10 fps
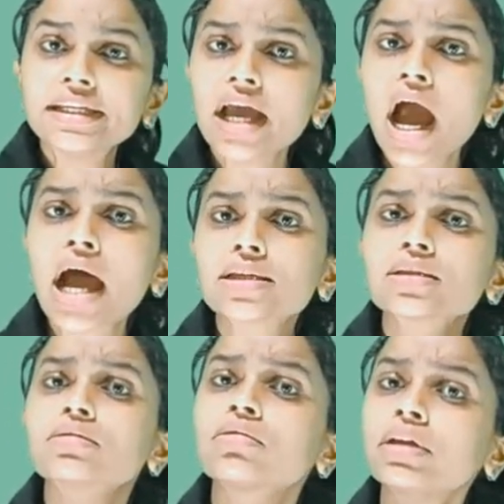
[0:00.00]
India
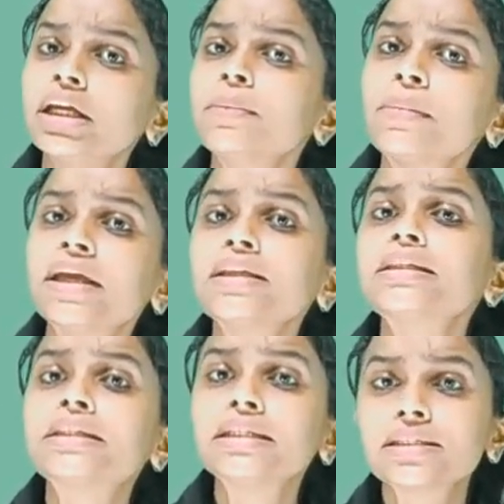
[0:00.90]
has the three
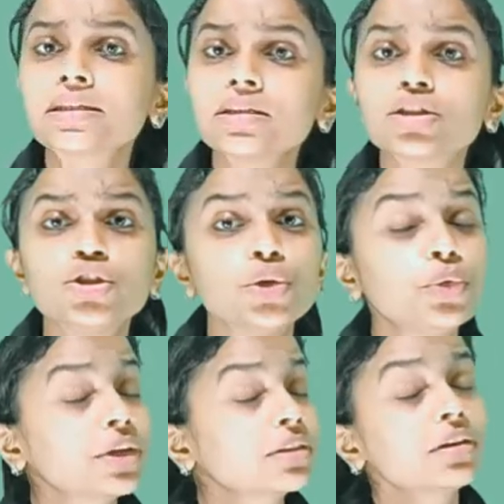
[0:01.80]
main seasons
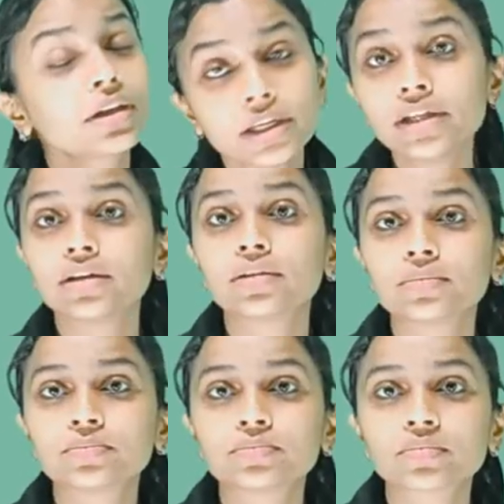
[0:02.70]
during the
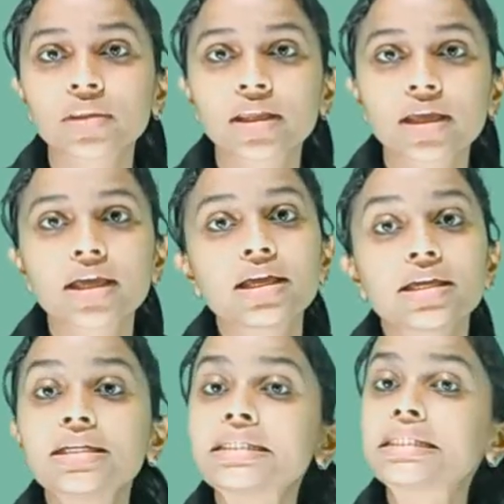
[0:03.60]
year
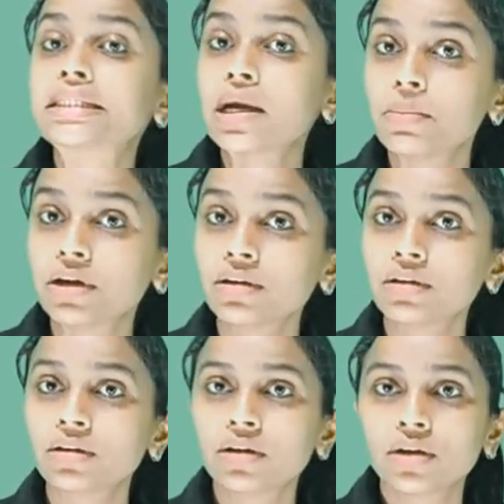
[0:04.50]

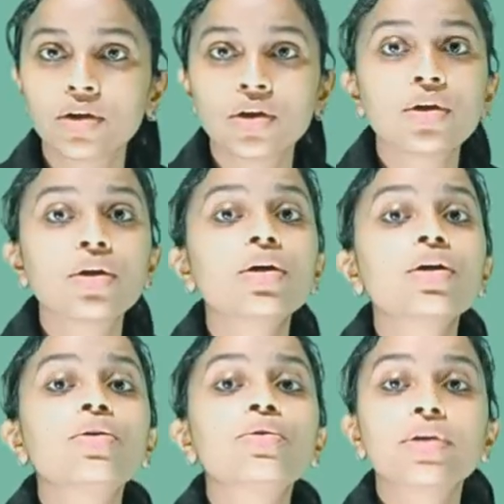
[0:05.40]
summer,
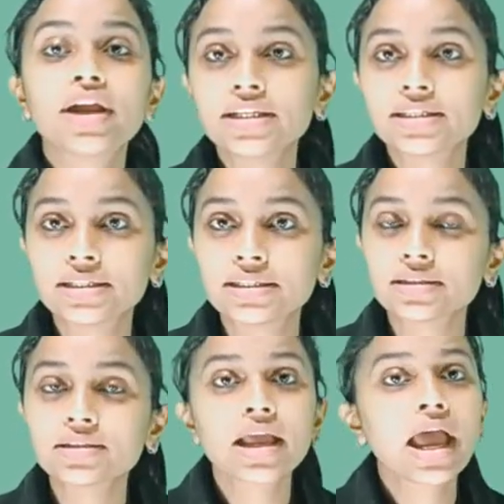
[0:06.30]
rainy
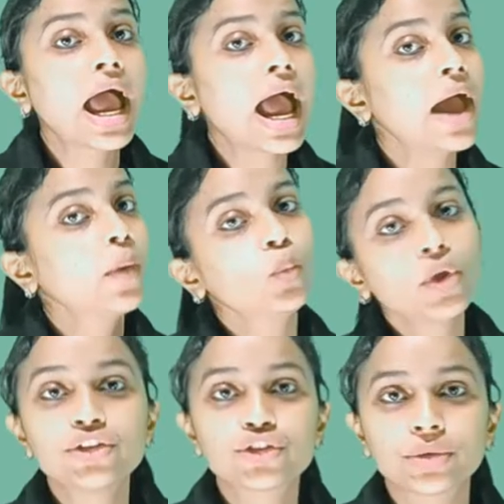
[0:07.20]
season
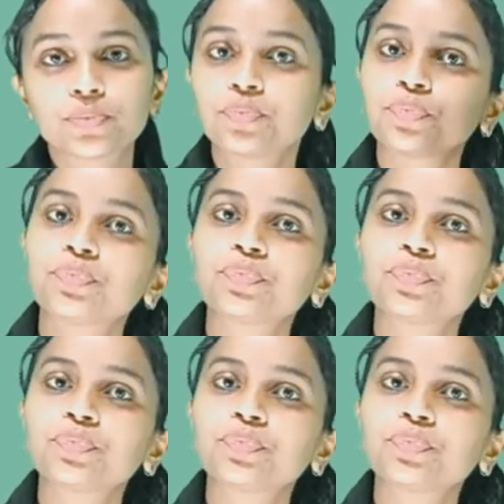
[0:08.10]
and winter.